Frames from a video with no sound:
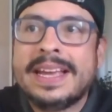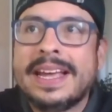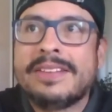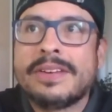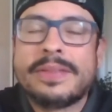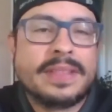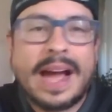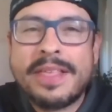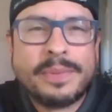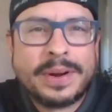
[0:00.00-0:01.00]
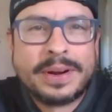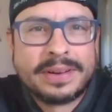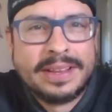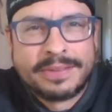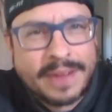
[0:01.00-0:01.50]
And so either one
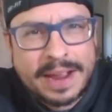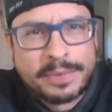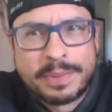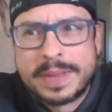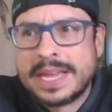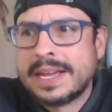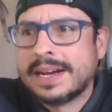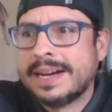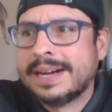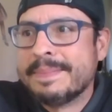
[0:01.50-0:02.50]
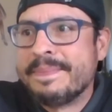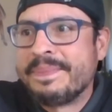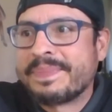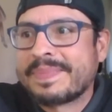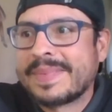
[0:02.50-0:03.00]
is fine with me.
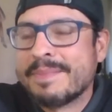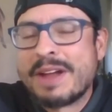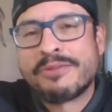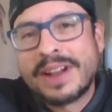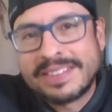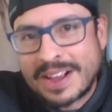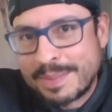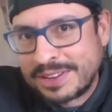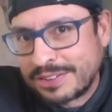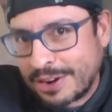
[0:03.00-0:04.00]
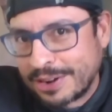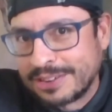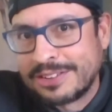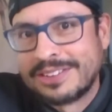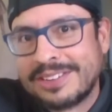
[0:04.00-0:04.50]
My friends call me
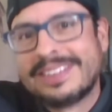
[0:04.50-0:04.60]
Serge,